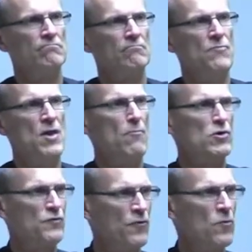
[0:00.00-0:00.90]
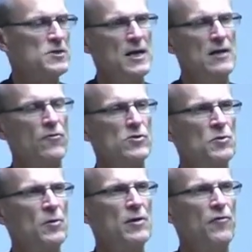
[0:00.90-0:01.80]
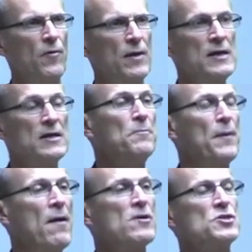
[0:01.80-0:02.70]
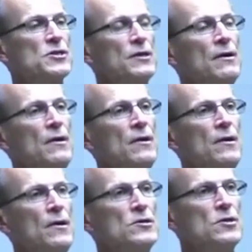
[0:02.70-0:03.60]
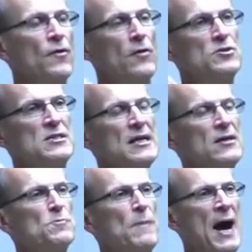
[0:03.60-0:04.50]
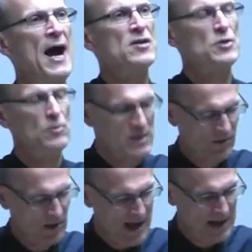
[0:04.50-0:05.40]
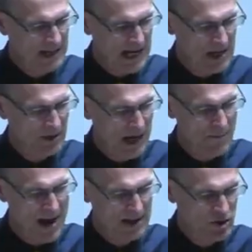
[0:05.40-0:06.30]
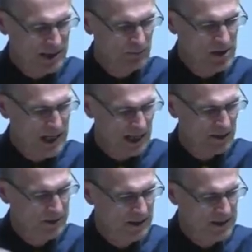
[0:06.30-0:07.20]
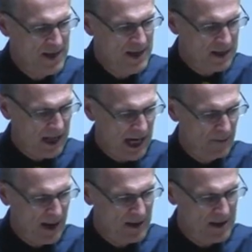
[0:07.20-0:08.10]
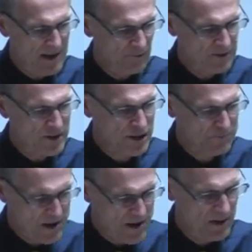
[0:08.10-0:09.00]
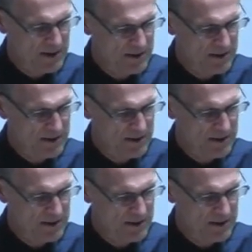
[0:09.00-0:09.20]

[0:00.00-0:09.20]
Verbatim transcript: Numbers 14, verse 24. In comparison to those 10 spies who went to the land of Canaan and came back and said, We can't do it, Caleb had a different spirit.